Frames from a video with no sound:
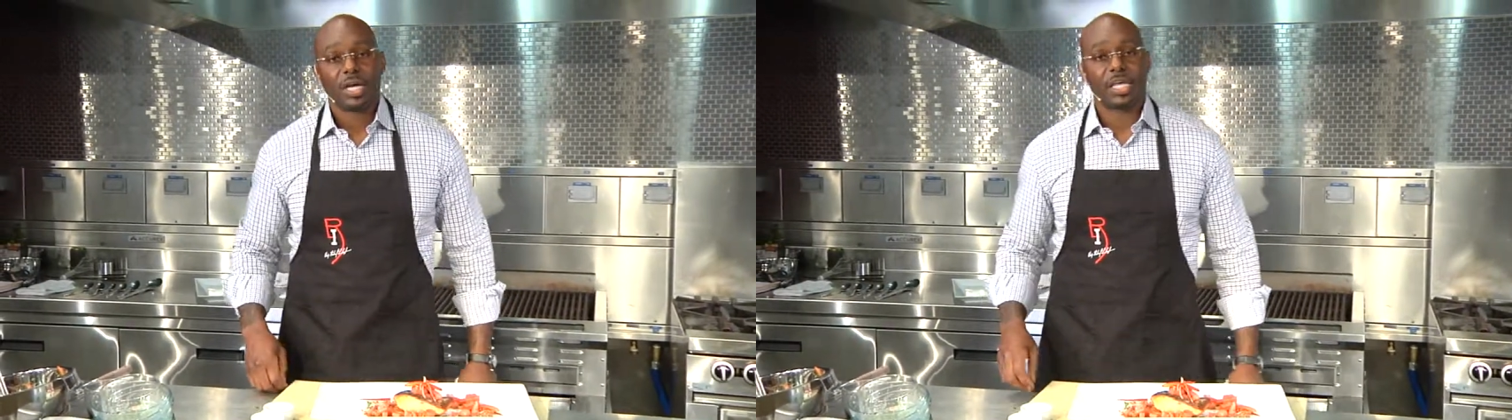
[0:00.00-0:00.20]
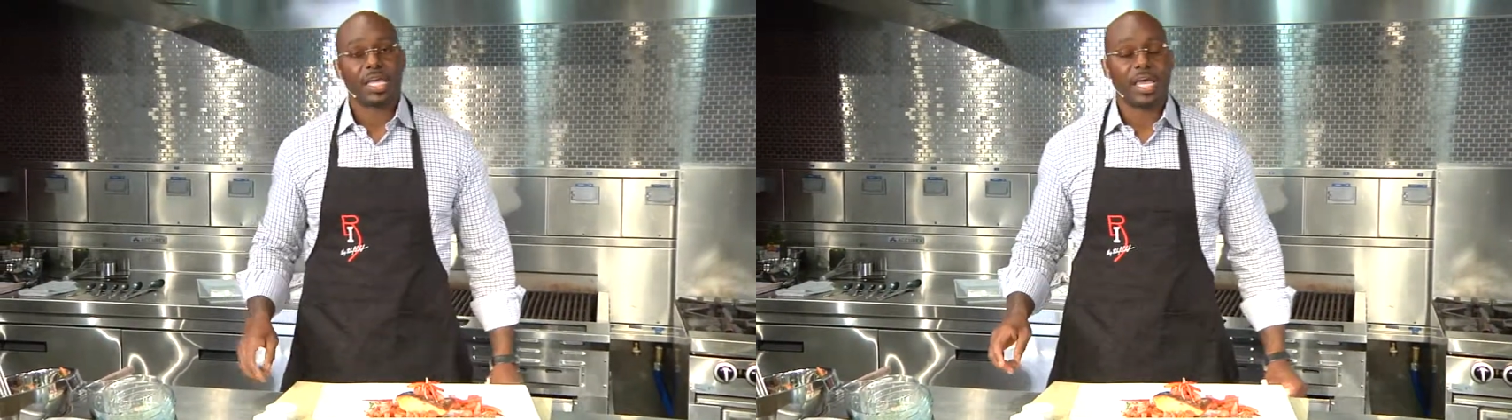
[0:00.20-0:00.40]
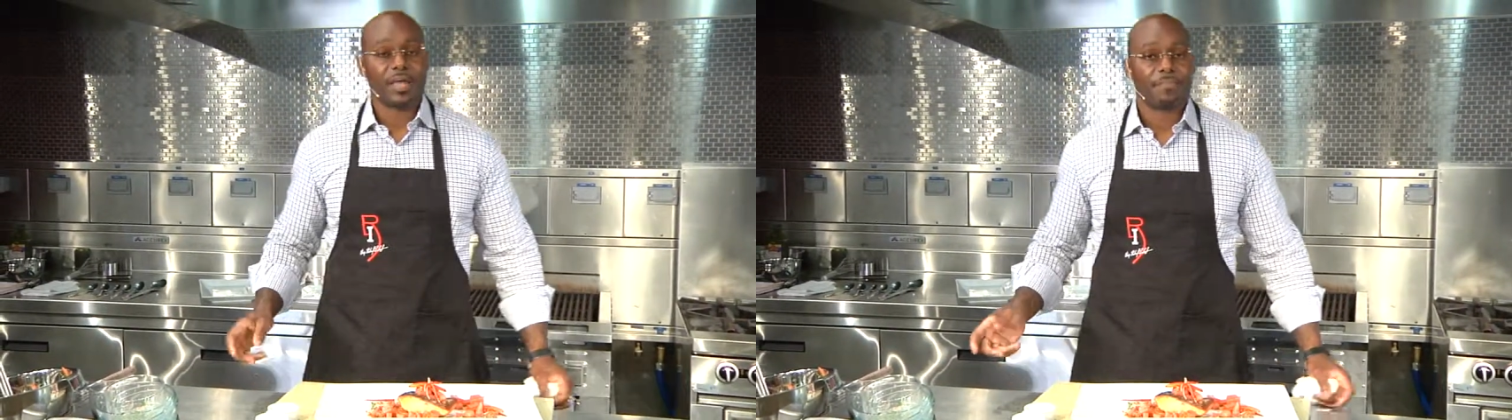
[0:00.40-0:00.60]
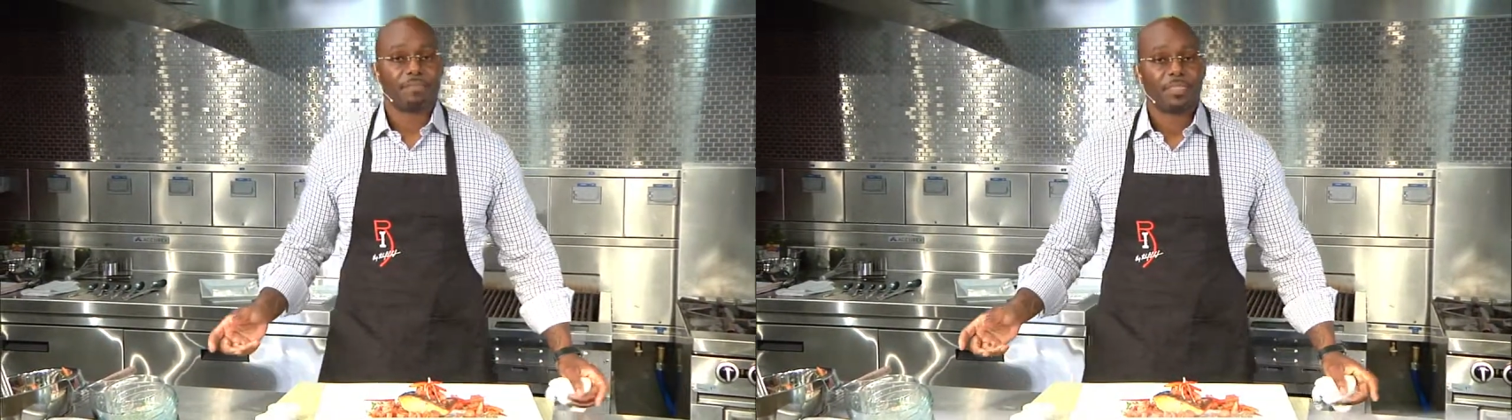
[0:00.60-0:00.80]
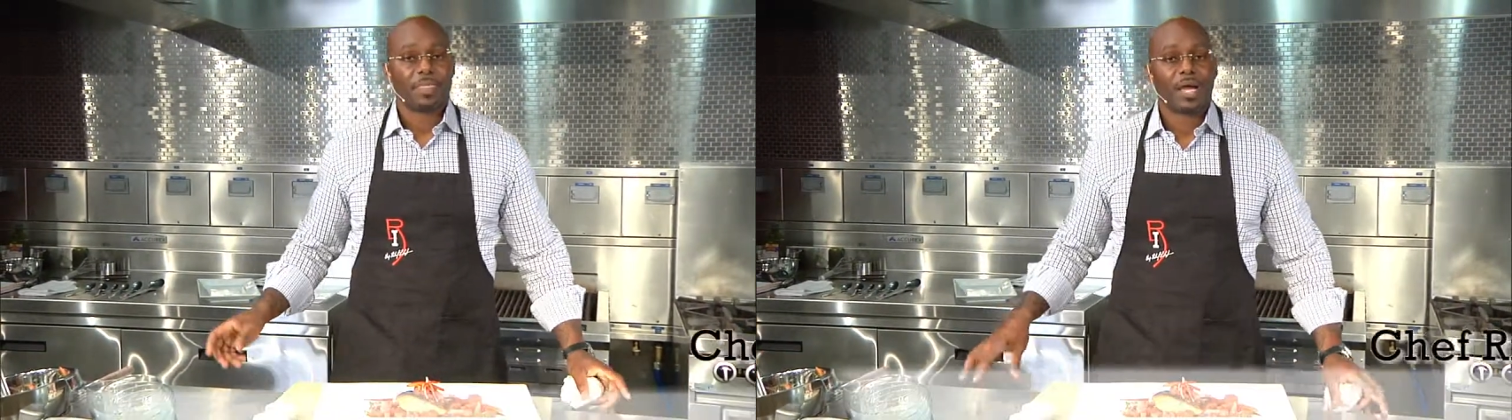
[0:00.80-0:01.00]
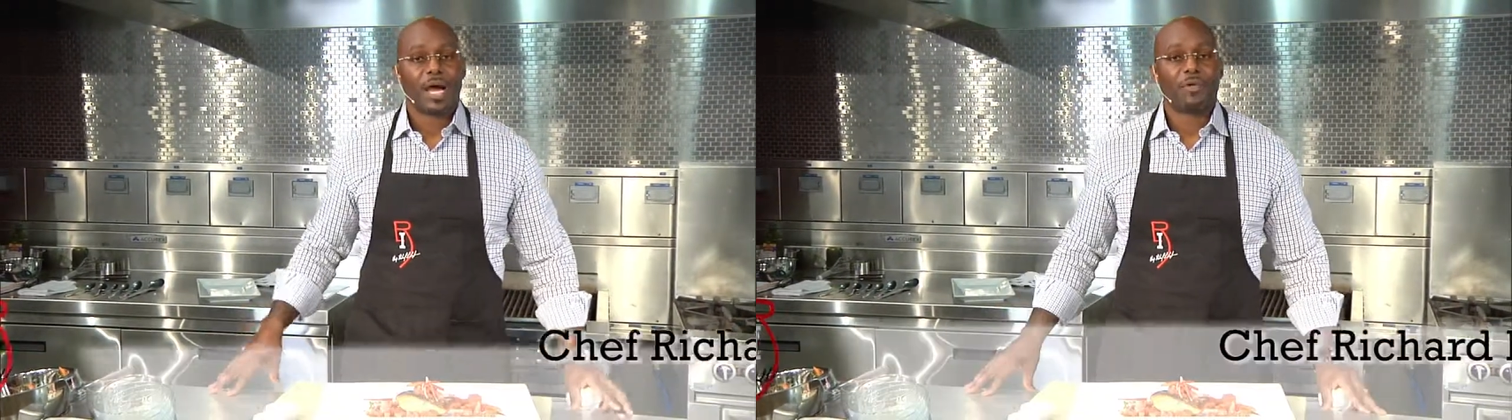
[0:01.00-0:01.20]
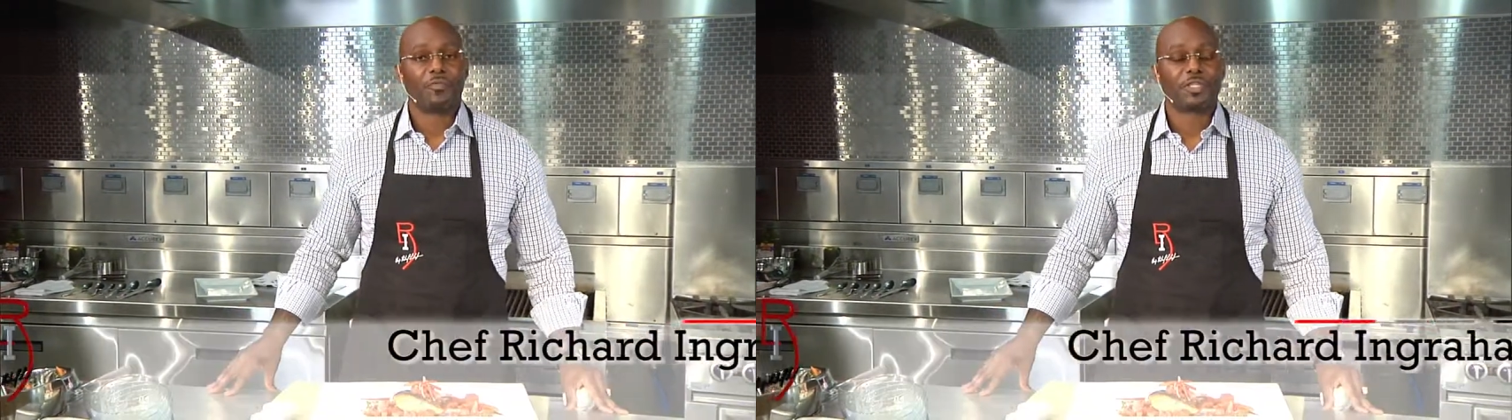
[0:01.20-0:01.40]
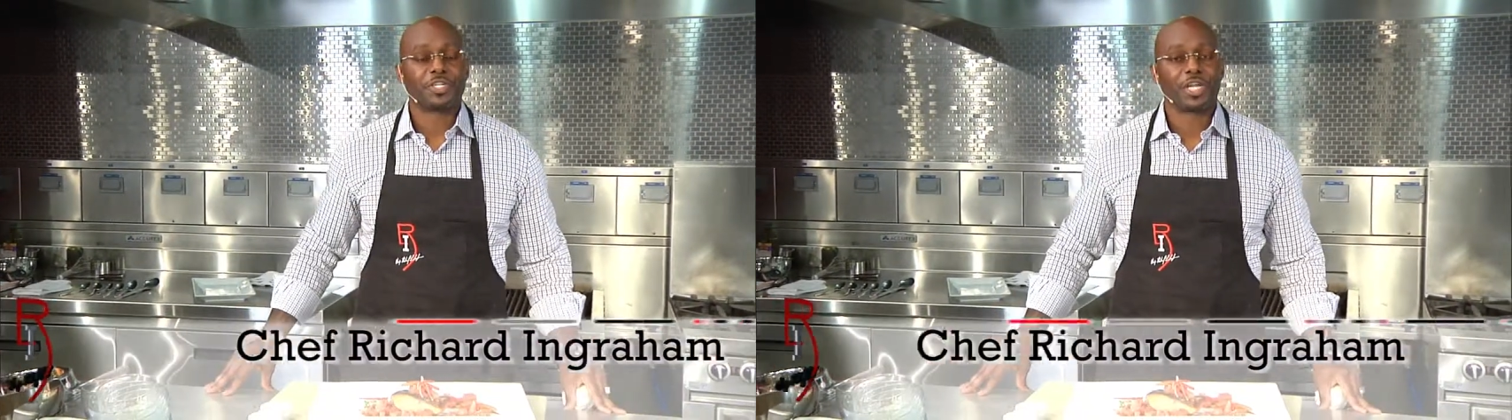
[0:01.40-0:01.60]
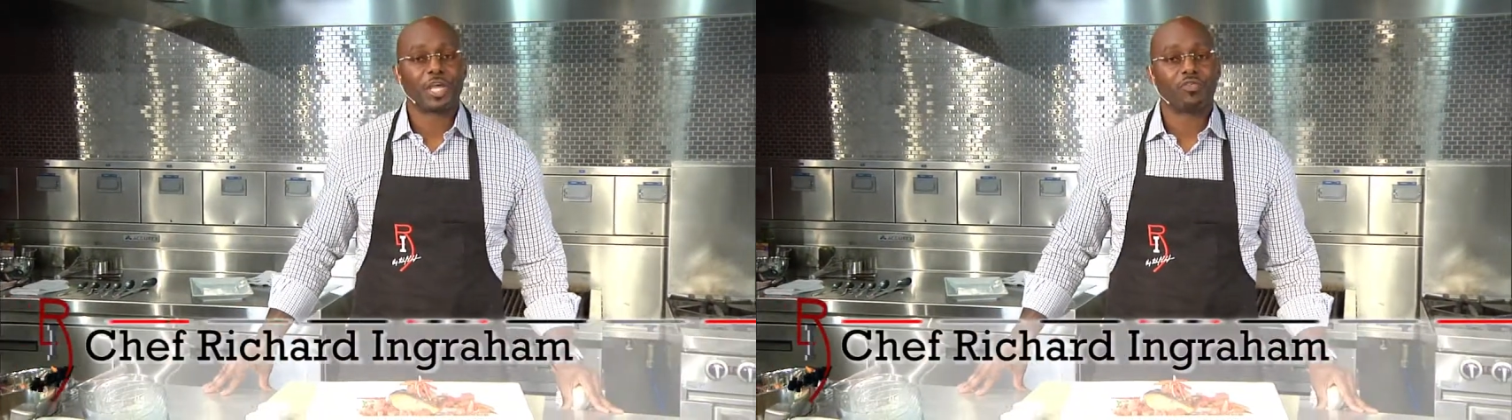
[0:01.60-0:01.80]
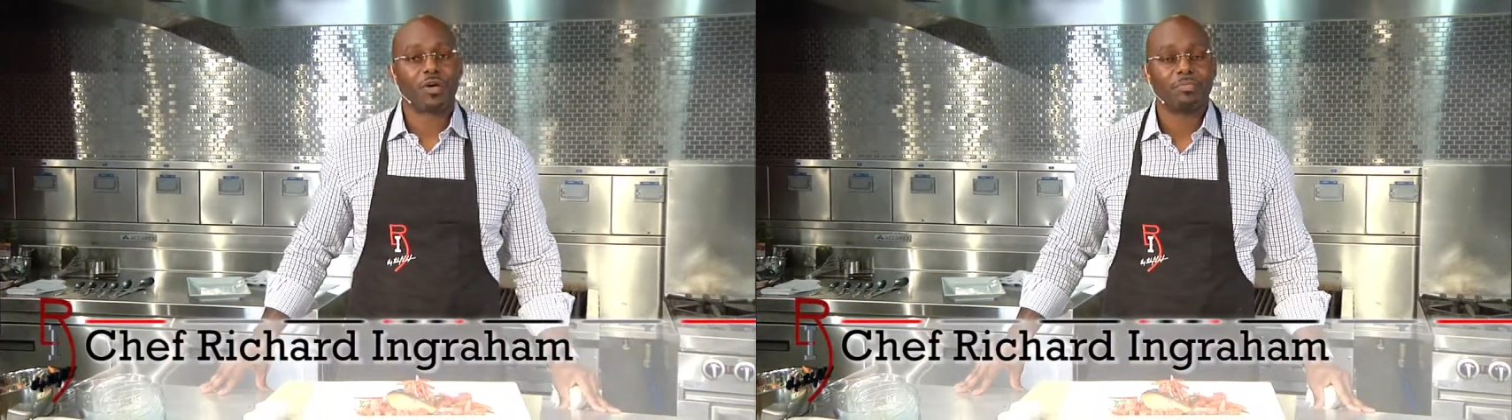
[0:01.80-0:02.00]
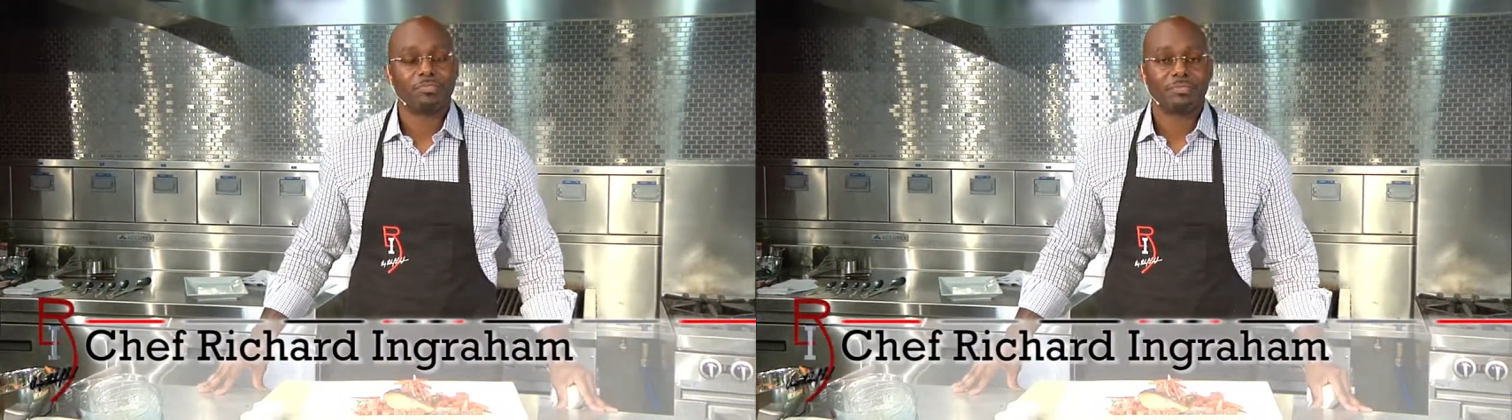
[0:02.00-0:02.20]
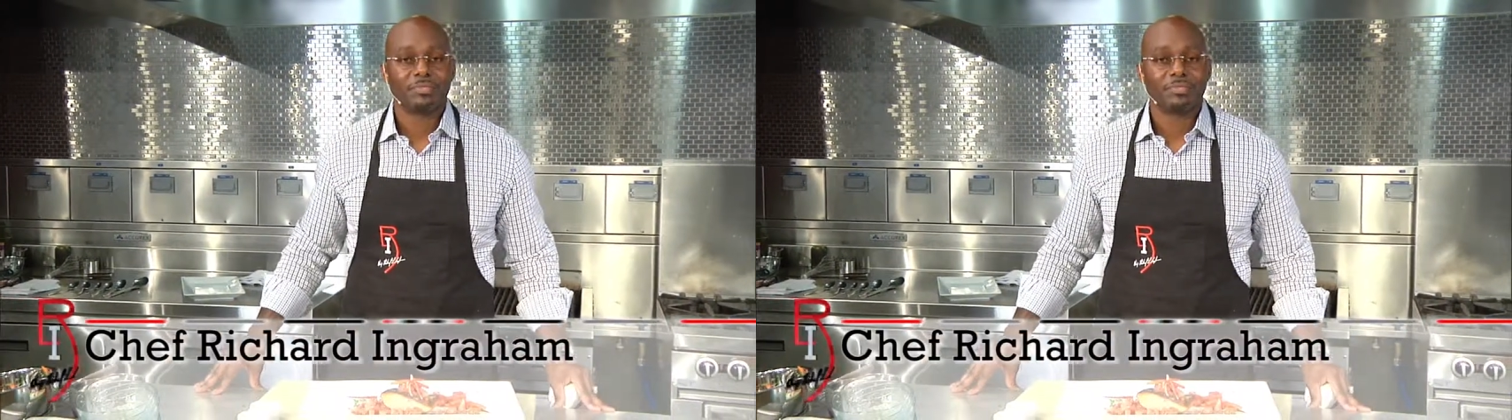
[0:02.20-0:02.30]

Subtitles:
And again, I'm Richard Ingraham.